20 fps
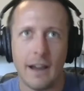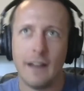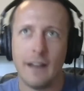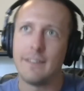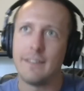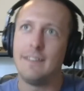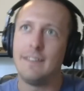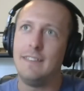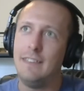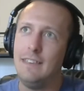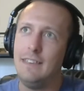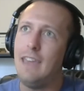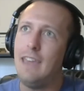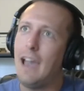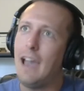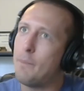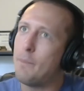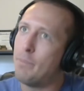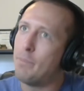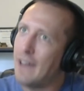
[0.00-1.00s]
guy. It's like,
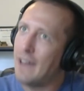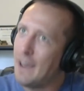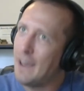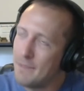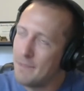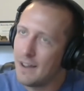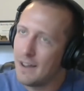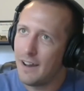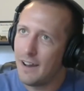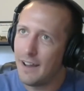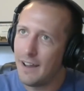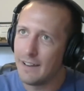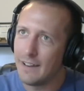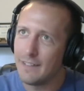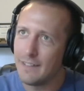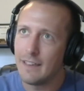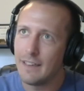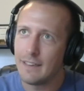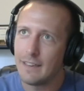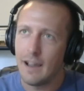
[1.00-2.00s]
yeah, but I'm
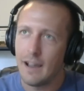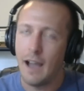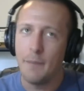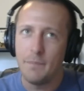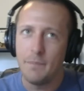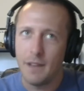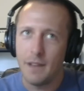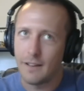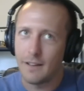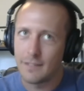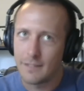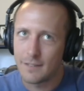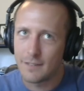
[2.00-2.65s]
not like I'm not yeah.